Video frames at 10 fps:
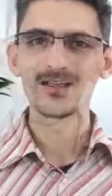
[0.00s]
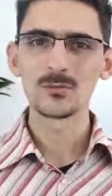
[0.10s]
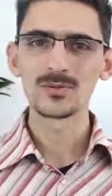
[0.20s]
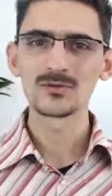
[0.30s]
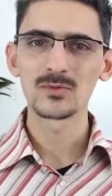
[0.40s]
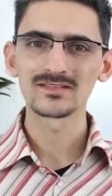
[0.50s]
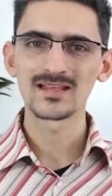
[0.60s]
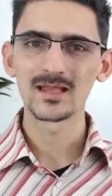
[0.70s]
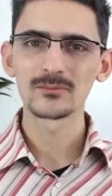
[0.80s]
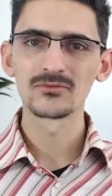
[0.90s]
I hope it
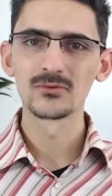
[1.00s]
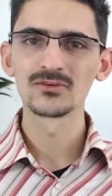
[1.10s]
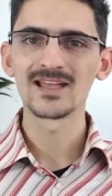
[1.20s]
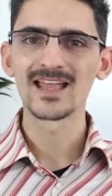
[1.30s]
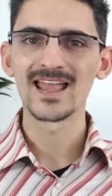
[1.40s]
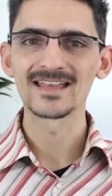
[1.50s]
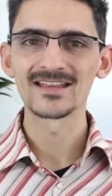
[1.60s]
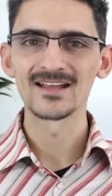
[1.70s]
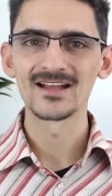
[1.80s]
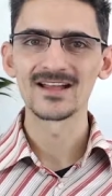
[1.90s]
was helpful
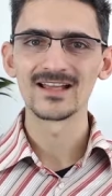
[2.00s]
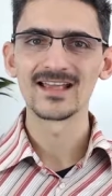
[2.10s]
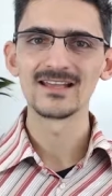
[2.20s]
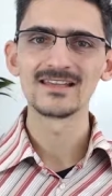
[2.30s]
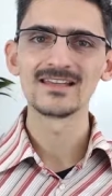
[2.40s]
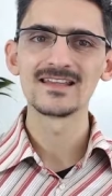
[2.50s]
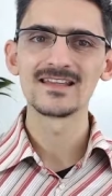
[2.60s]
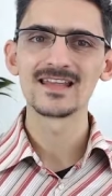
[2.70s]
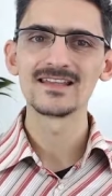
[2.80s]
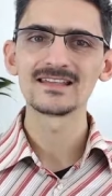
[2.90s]
and uh,
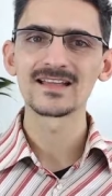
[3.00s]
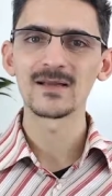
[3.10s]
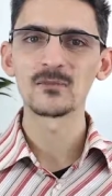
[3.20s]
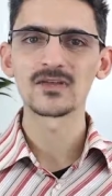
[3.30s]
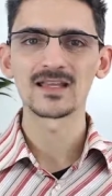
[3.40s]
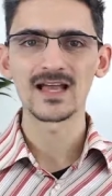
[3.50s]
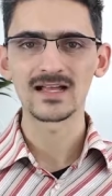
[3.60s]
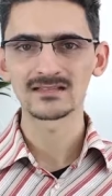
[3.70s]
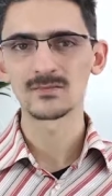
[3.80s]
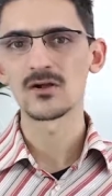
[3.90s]
any anytime you can
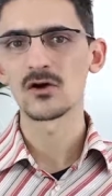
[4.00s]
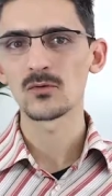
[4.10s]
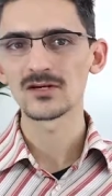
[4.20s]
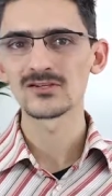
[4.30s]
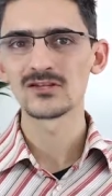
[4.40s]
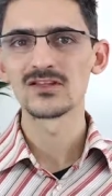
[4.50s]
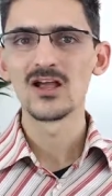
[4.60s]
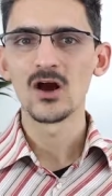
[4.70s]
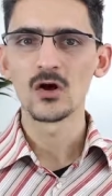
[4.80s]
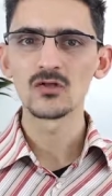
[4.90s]
ask me your question
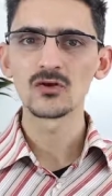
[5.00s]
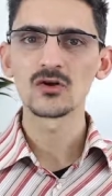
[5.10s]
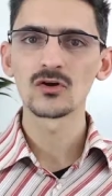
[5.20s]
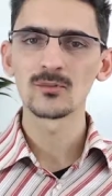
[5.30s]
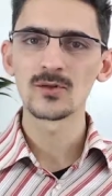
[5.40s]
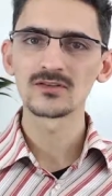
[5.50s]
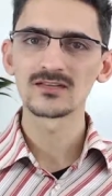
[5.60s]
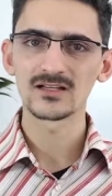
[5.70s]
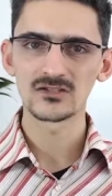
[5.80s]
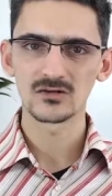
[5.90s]
on the comment
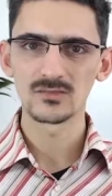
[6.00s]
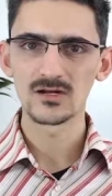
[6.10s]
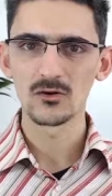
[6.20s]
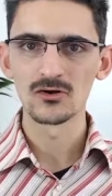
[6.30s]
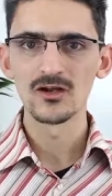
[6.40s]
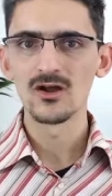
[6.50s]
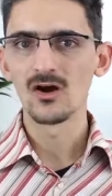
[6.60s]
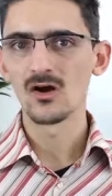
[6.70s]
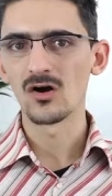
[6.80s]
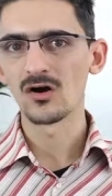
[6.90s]
section below
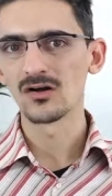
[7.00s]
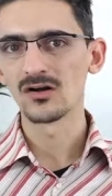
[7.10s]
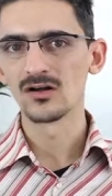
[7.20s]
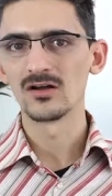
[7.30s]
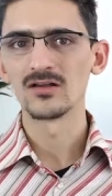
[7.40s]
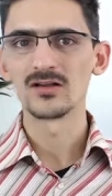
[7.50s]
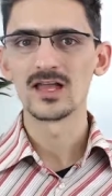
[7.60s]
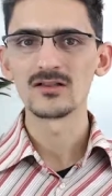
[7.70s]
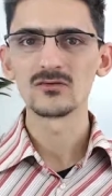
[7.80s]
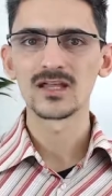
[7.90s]
or uh,
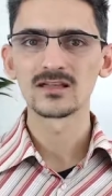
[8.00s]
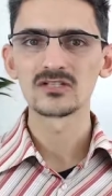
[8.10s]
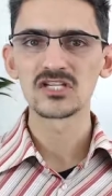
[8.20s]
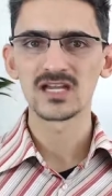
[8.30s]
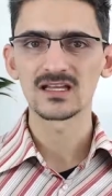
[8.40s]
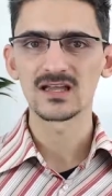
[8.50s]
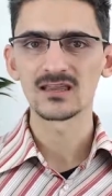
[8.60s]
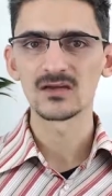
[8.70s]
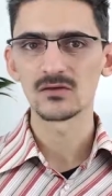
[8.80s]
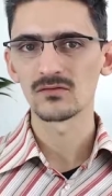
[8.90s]
and you can check
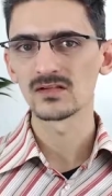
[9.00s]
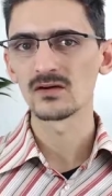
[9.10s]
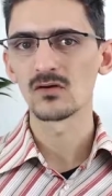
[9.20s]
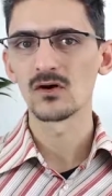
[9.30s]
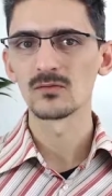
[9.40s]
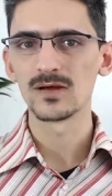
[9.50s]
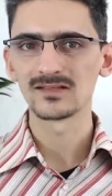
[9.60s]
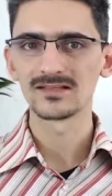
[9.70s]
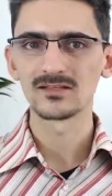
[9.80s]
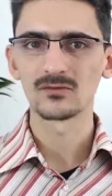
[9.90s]
the other video on
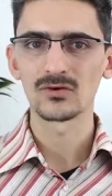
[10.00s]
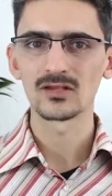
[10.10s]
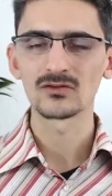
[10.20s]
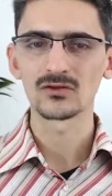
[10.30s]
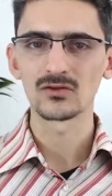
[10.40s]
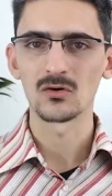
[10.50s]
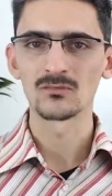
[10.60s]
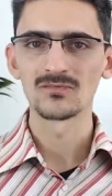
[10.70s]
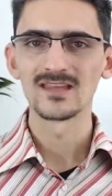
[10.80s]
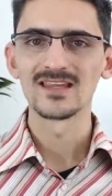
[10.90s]

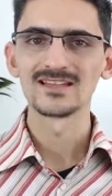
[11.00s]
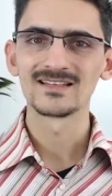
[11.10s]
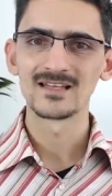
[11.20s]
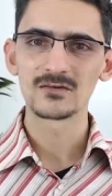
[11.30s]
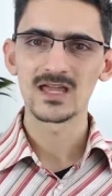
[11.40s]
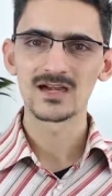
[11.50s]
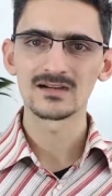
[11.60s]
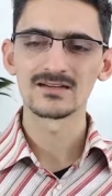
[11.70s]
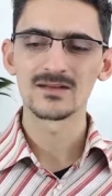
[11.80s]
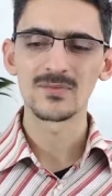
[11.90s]
myctofriend.co. See you
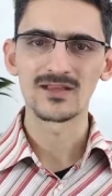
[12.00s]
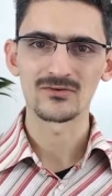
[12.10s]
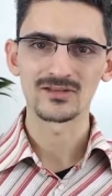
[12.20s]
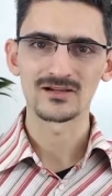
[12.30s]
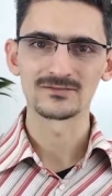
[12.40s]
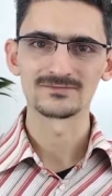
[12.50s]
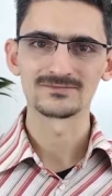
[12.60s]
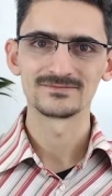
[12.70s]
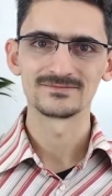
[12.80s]
there. Bye for now.